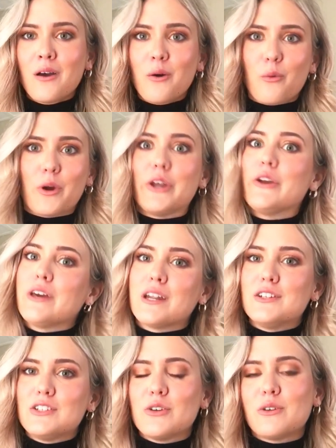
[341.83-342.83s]
what are you
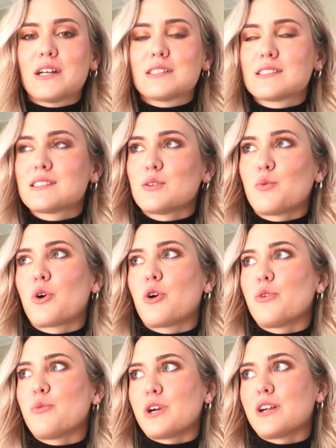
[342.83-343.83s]
gonna do? That's the
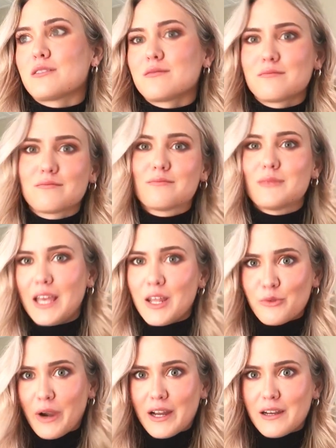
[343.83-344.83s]
world we're
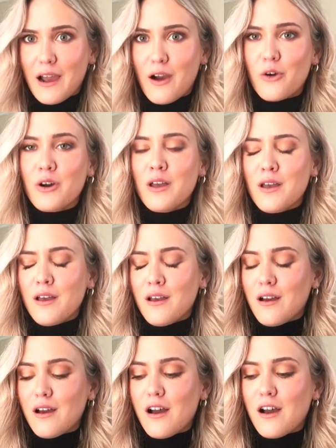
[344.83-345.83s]
in right now.
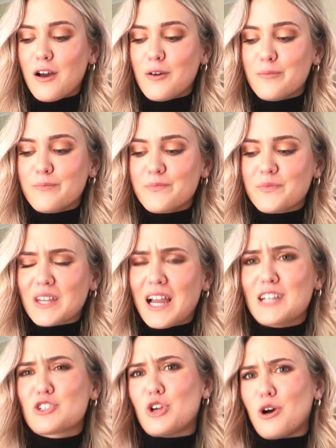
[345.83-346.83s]

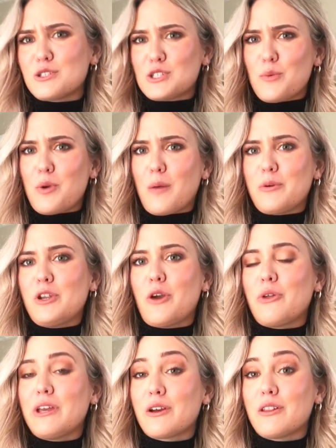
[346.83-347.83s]
I should also probably note
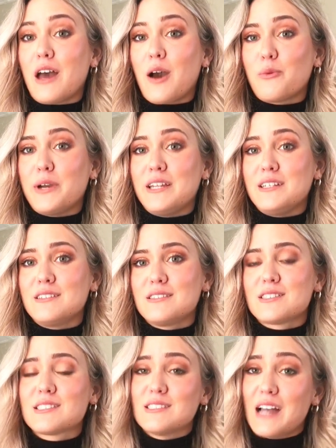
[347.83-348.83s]
here that when
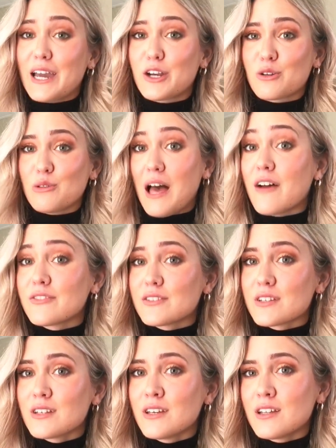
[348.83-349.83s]
Snyder left
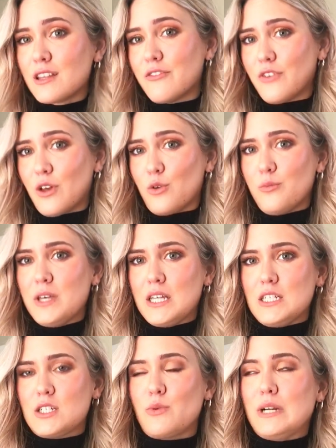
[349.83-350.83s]
the film
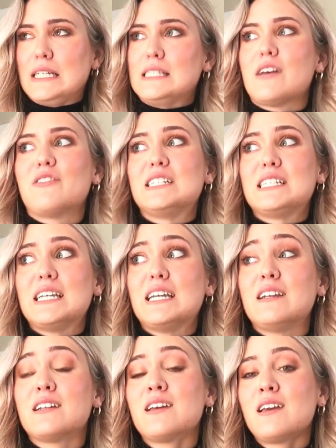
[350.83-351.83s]
in
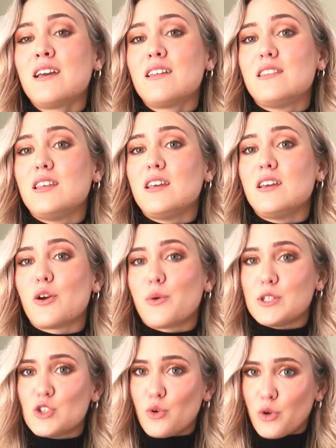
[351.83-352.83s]
2017, the
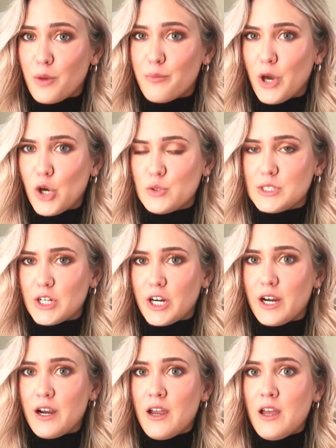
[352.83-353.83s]
original
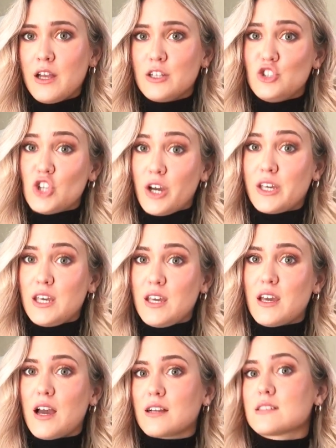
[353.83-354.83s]
composer,
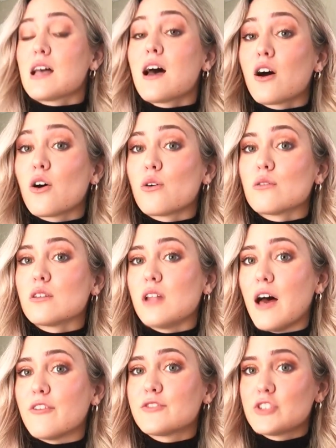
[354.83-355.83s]
Junkie XL,
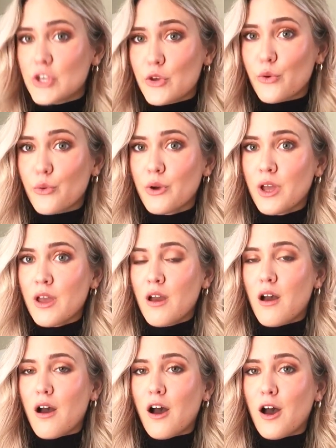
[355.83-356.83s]
left too.
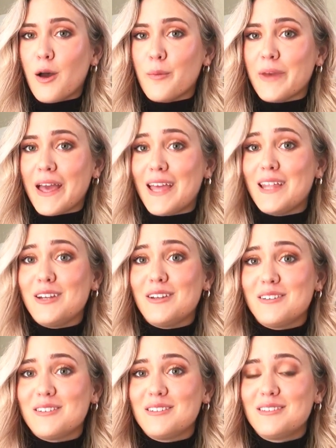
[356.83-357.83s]

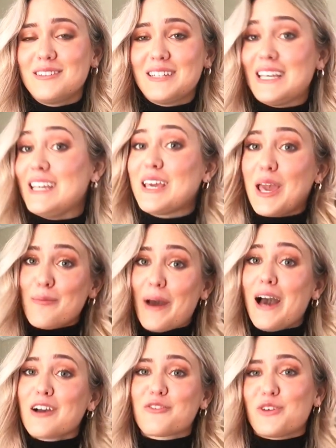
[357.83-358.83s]
And he came
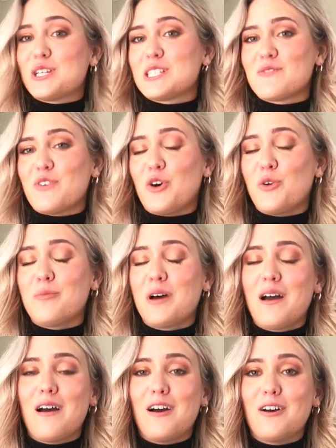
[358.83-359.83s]
back for this film,
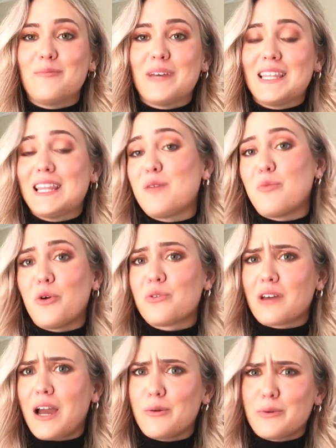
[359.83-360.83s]
and they both,
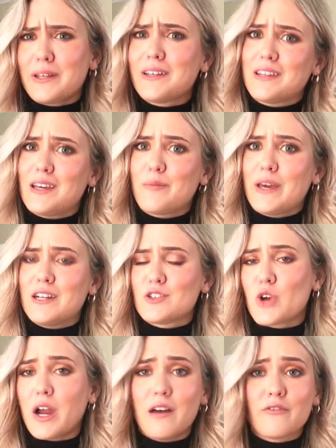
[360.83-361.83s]
I really think, made a
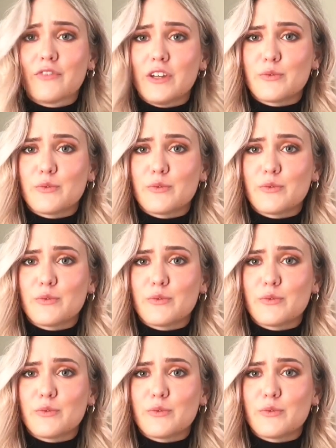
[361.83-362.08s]
triumphant